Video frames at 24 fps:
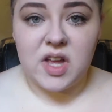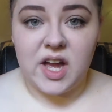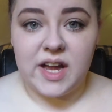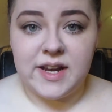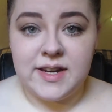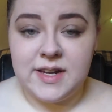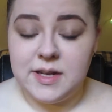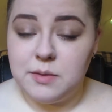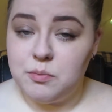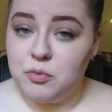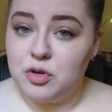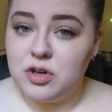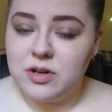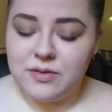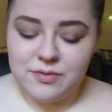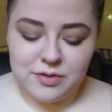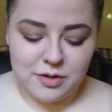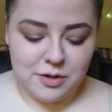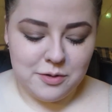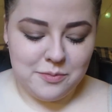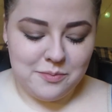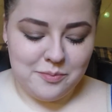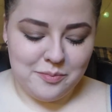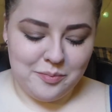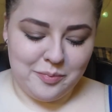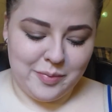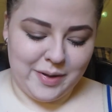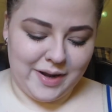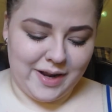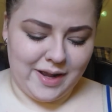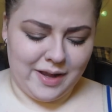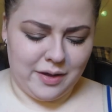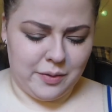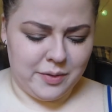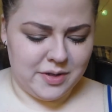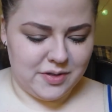I need more of them,
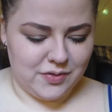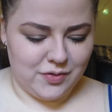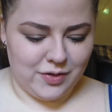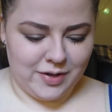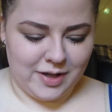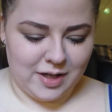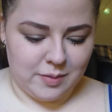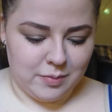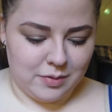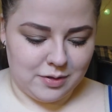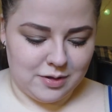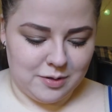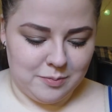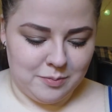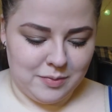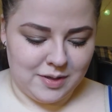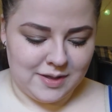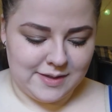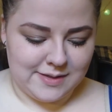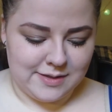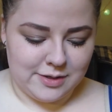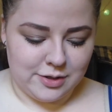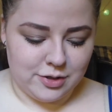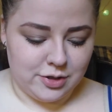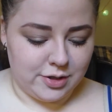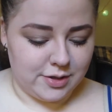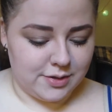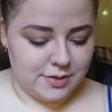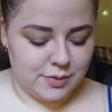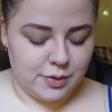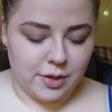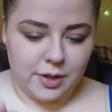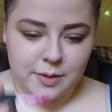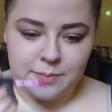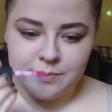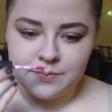but I always forget about them because they're
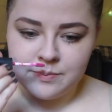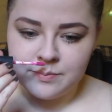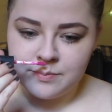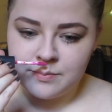drugstore.